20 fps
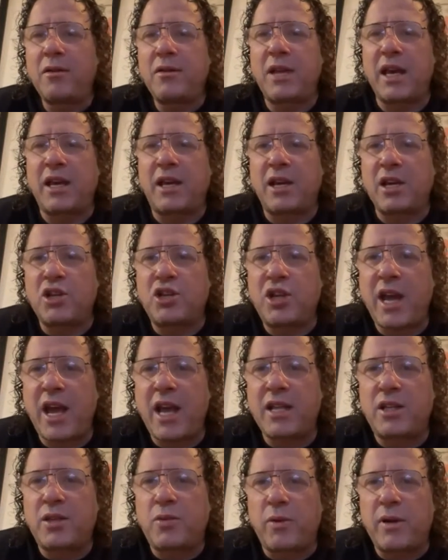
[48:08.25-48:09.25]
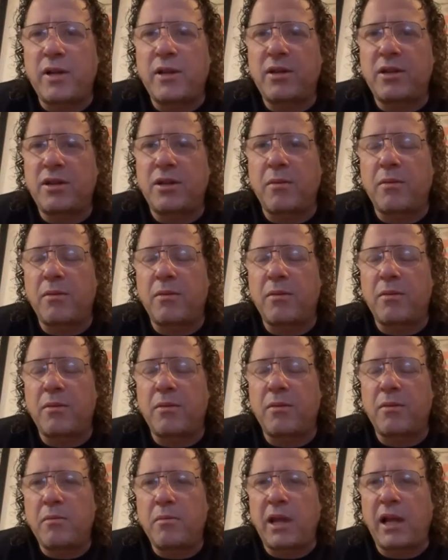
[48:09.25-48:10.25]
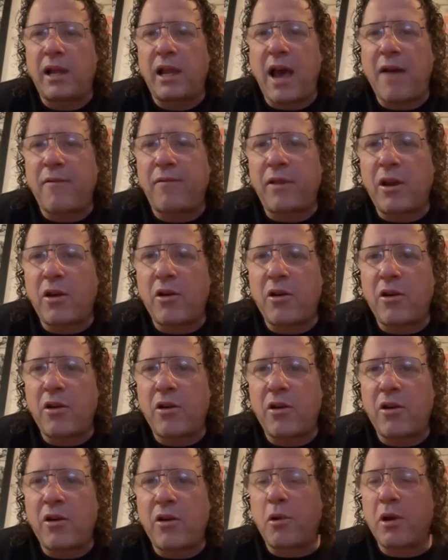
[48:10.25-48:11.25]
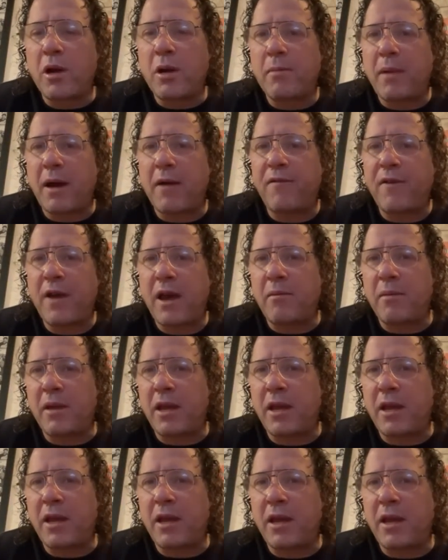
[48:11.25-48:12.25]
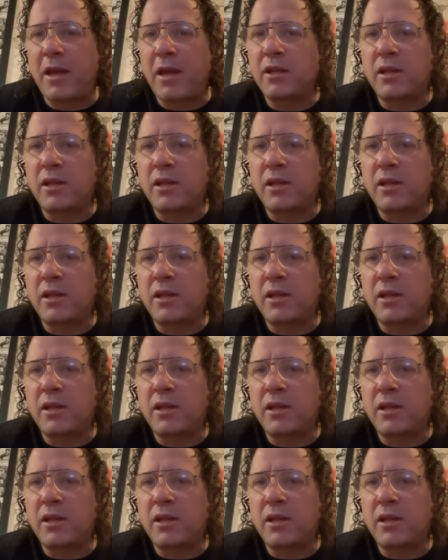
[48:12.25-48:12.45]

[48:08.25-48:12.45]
take a chance with the livelihood of supporting my family and go to